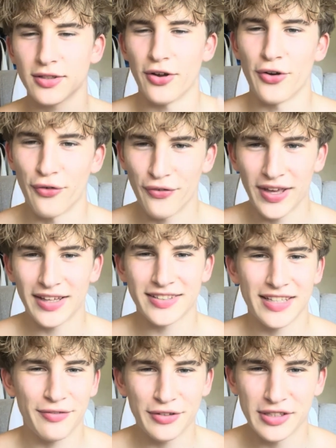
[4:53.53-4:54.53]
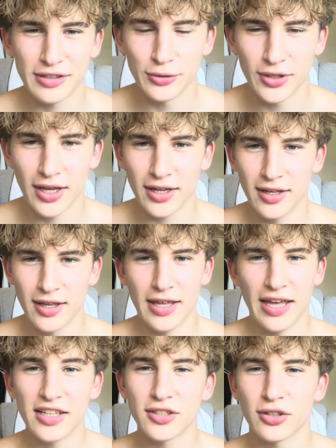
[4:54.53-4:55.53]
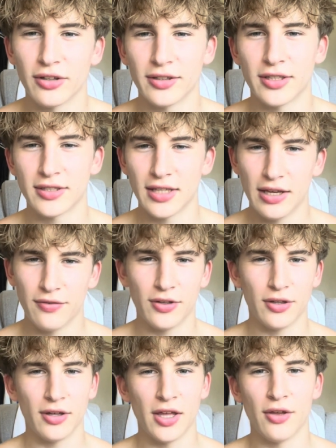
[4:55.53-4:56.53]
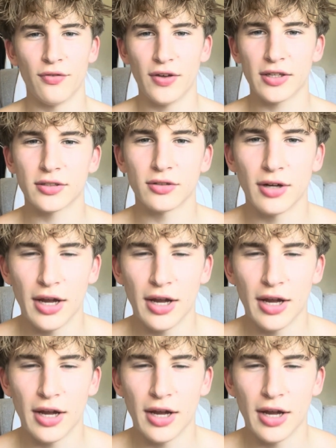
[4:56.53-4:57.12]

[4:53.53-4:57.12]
on your face every single day isn't going to save you. Fixing your